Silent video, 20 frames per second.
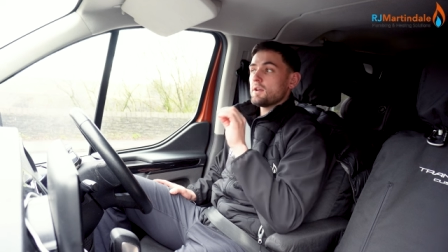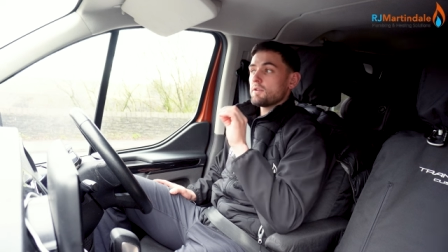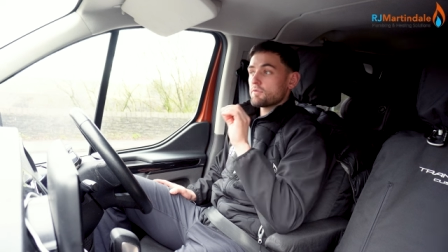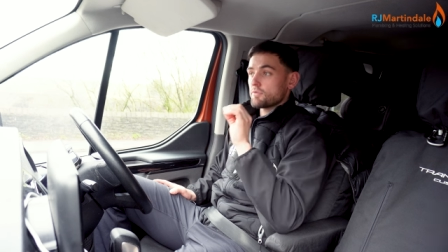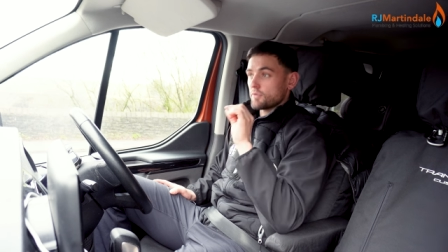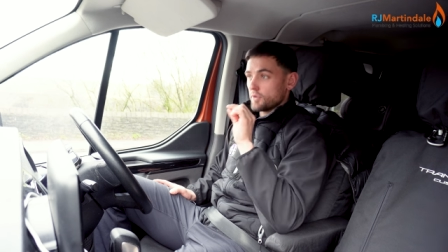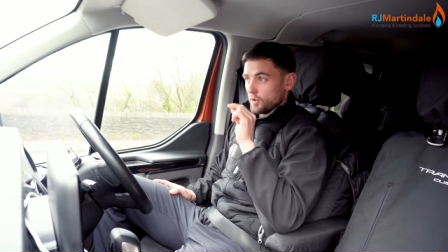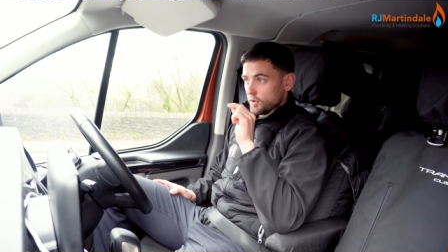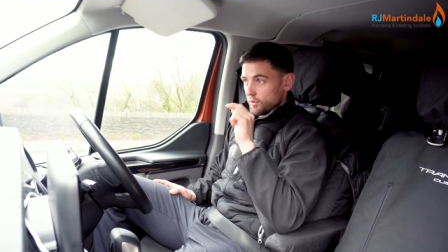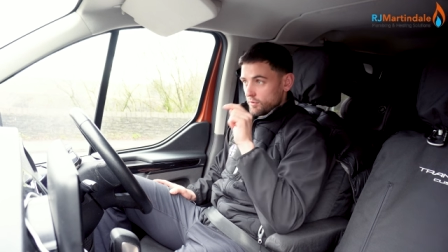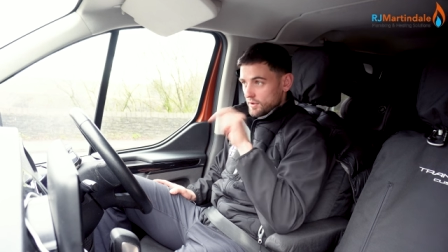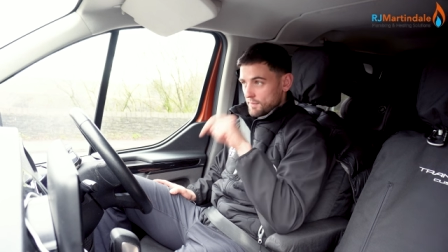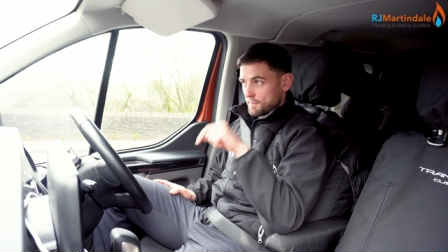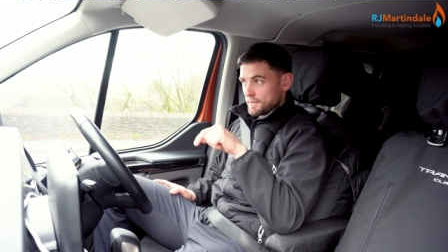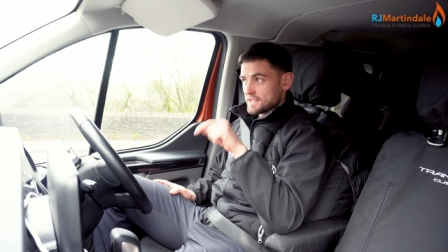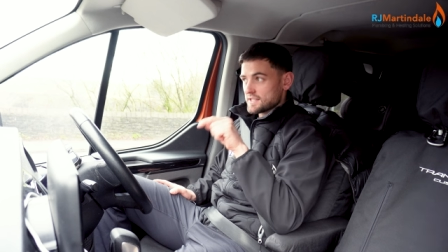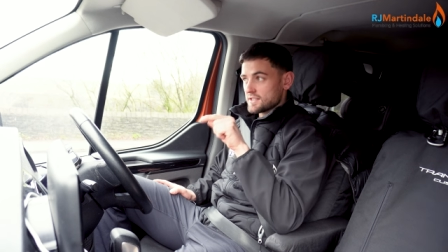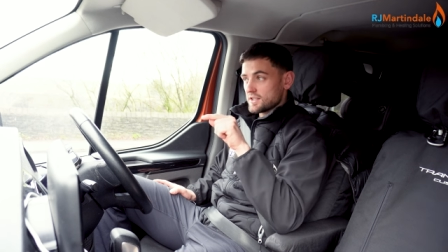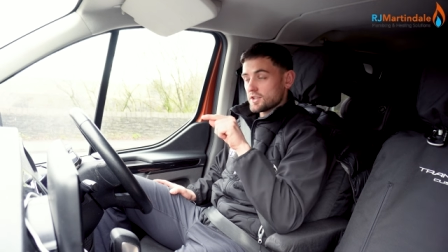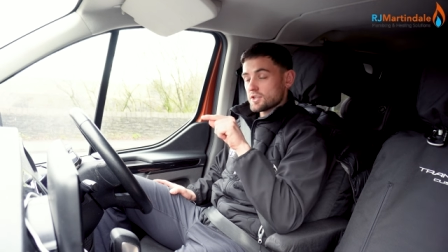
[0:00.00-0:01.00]
through the
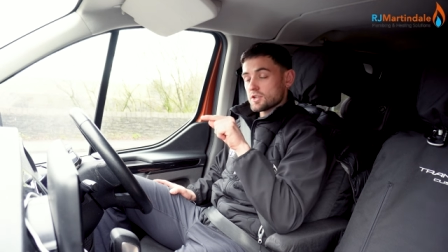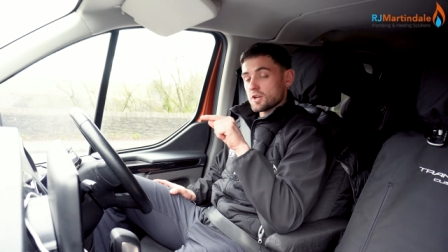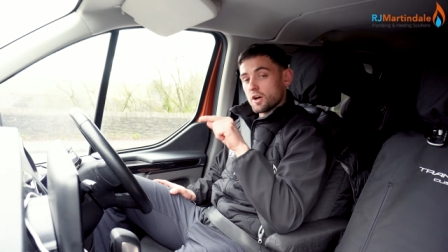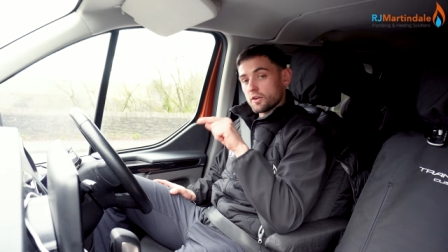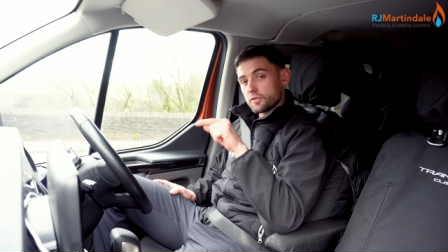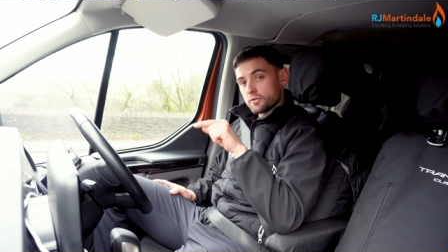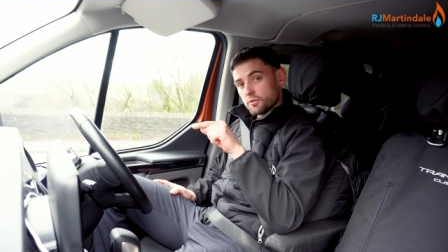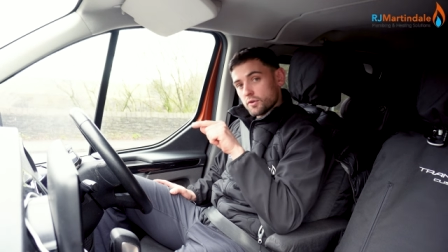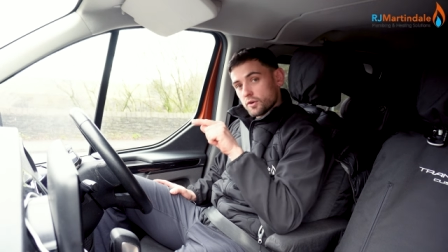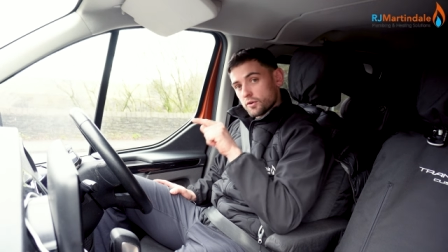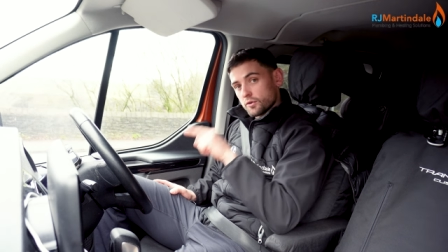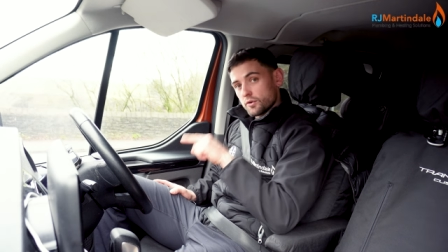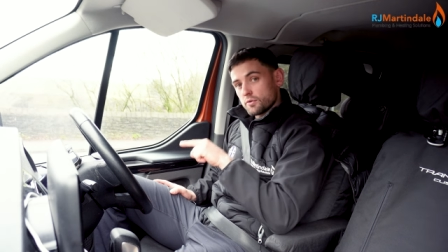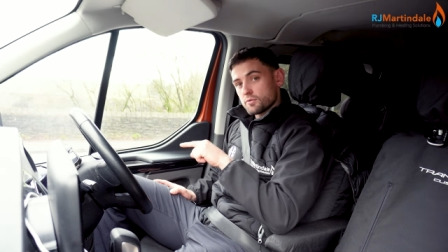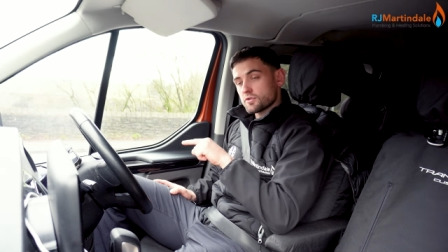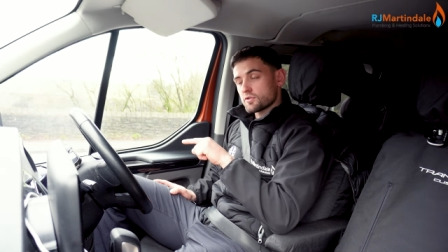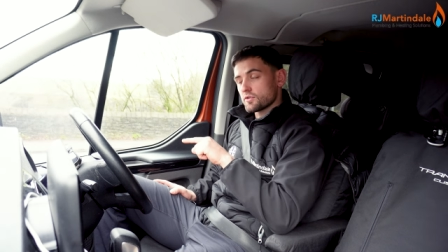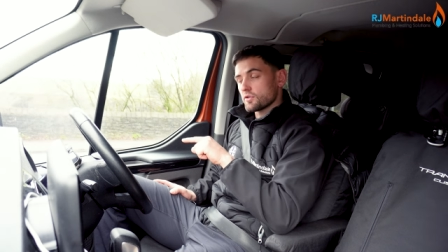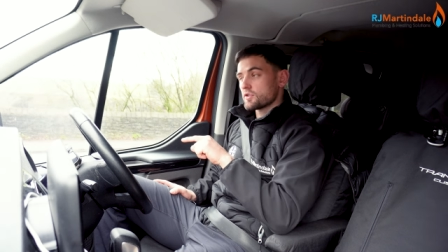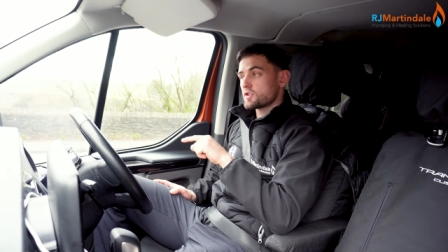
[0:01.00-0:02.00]
business or through a
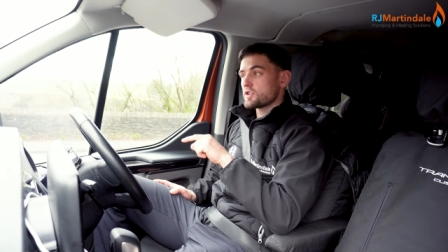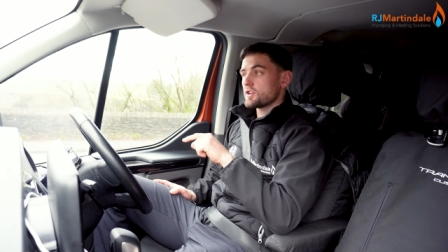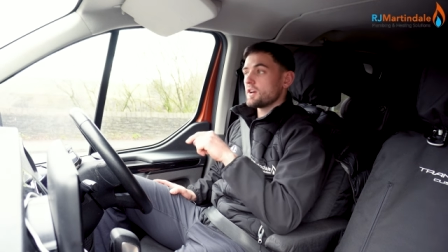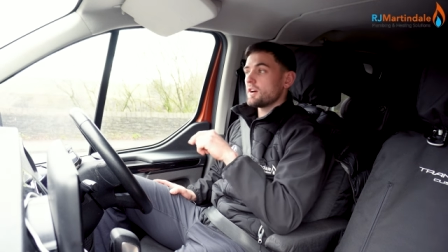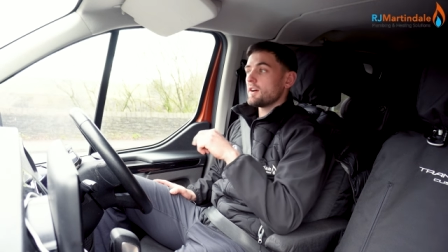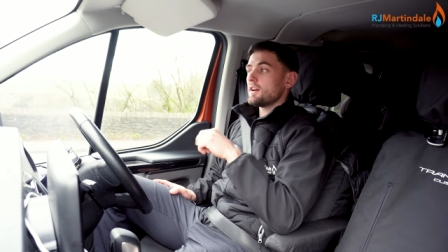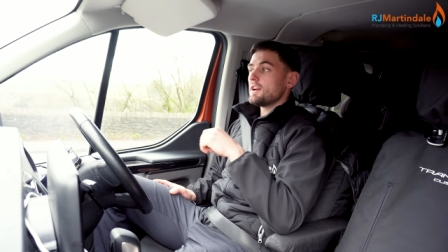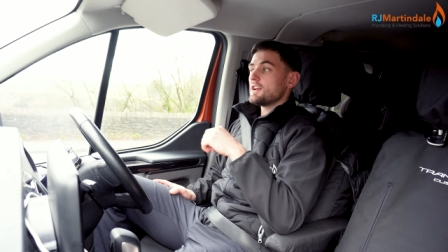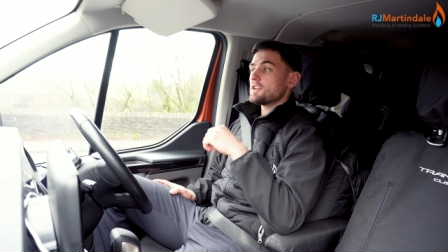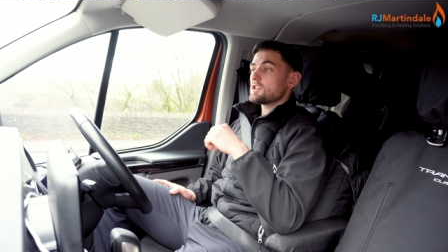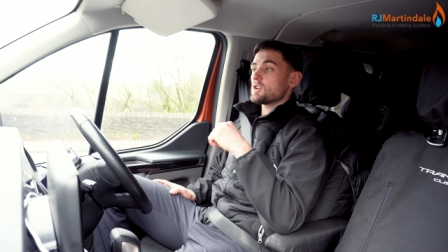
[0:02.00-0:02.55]
group structure,